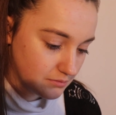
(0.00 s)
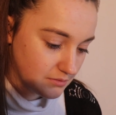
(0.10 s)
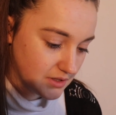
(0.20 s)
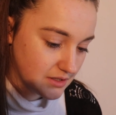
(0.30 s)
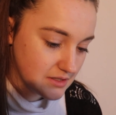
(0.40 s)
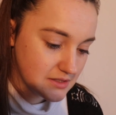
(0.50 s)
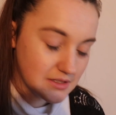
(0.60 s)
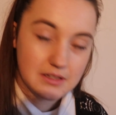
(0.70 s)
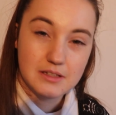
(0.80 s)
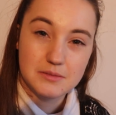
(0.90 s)
Is
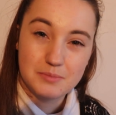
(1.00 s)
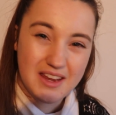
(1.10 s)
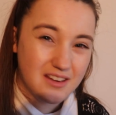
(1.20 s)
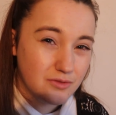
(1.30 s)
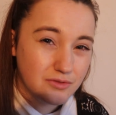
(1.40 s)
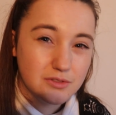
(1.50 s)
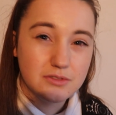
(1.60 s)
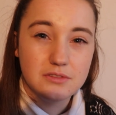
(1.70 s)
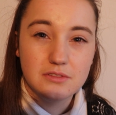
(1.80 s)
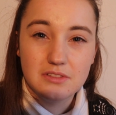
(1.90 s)
it
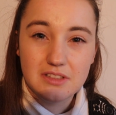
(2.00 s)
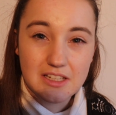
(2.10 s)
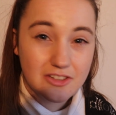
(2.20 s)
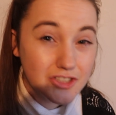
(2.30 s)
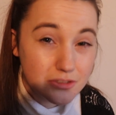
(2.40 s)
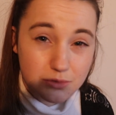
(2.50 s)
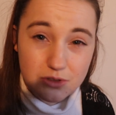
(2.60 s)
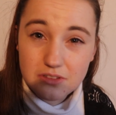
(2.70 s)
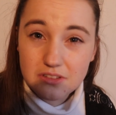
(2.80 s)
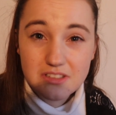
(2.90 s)
painful,
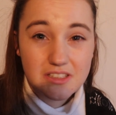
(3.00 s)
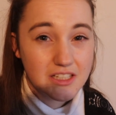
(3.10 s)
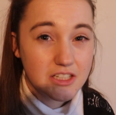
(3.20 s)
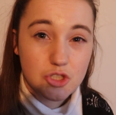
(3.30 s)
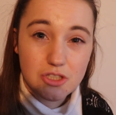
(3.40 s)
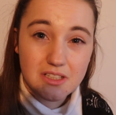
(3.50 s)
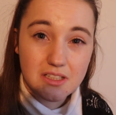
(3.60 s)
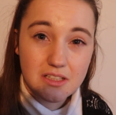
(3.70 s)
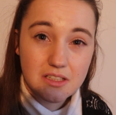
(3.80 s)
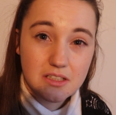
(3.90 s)
irritable, itchy?